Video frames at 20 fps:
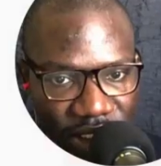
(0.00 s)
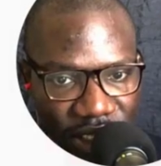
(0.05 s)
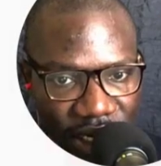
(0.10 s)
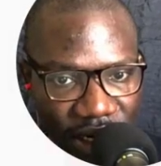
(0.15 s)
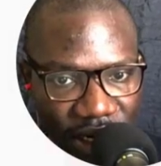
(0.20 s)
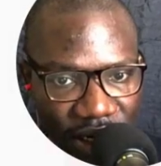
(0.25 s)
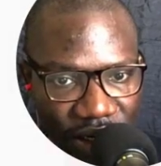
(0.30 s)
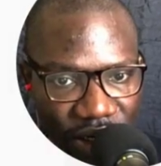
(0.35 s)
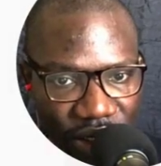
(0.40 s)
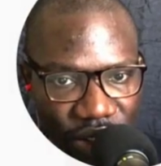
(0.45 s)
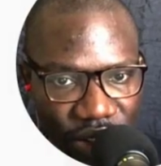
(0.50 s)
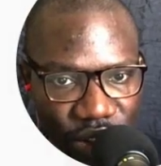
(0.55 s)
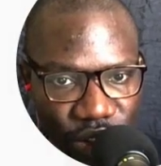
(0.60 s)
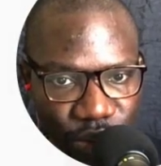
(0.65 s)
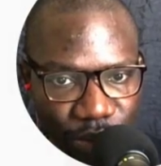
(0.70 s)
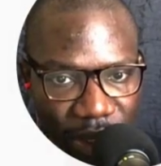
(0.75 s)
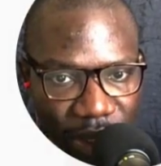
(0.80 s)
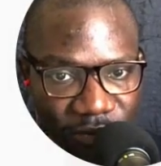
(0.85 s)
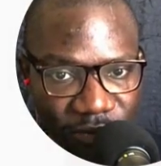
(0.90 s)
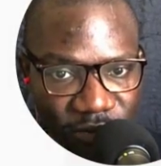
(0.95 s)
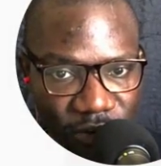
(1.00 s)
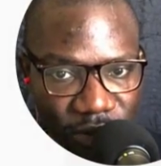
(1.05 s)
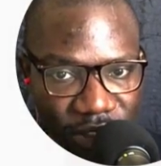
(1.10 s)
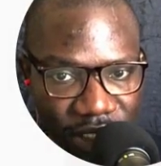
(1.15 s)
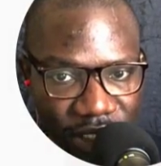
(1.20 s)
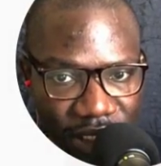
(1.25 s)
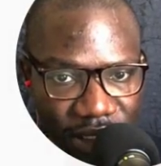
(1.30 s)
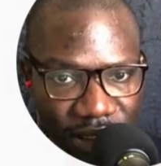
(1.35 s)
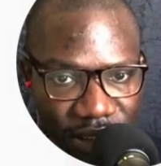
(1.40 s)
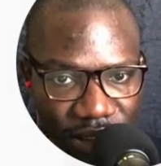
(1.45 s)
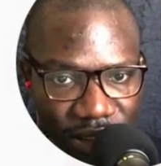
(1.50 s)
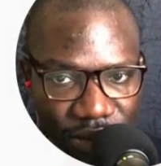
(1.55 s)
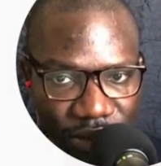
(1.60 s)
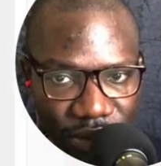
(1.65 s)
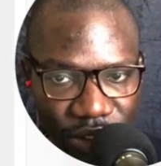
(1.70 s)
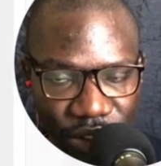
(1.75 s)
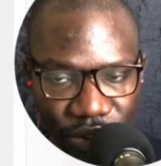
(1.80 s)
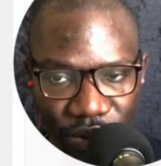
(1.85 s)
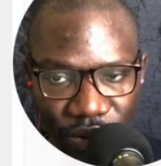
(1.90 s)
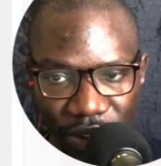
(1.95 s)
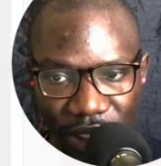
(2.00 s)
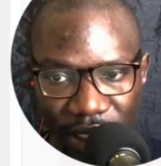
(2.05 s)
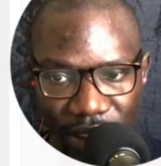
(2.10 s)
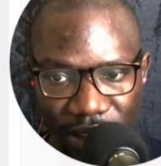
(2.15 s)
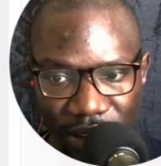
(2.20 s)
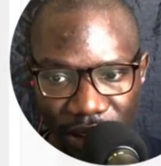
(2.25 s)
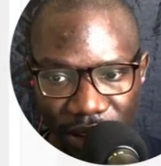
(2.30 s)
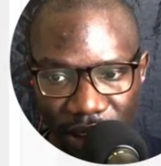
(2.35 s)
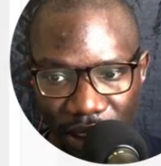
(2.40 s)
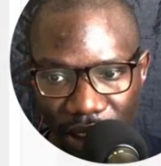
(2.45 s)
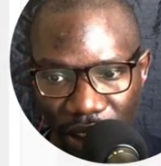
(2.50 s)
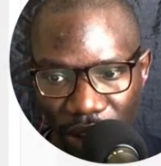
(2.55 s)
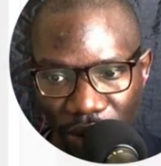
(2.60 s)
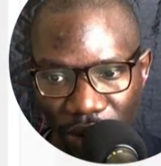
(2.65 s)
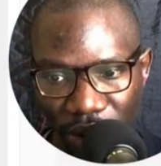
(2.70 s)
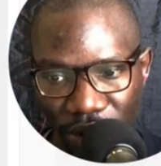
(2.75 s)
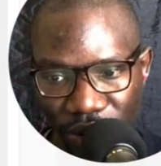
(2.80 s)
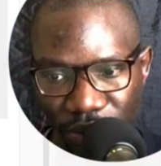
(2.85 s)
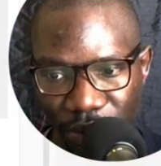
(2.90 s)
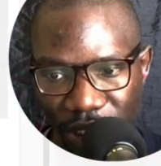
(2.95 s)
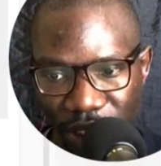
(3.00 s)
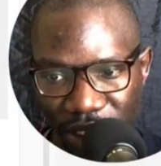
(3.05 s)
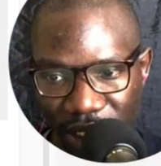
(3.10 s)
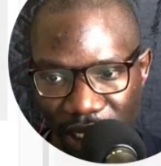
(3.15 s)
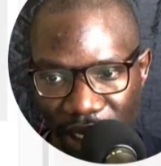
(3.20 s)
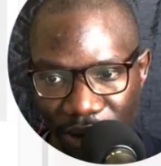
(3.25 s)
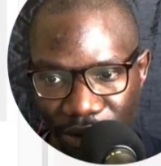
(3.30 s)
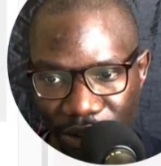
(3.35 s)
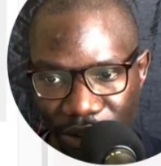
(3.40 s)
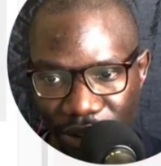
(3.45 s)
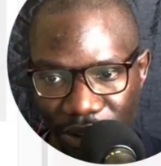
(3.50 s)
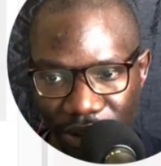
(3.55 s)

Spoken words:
So just check your spam folder to ensure that you're not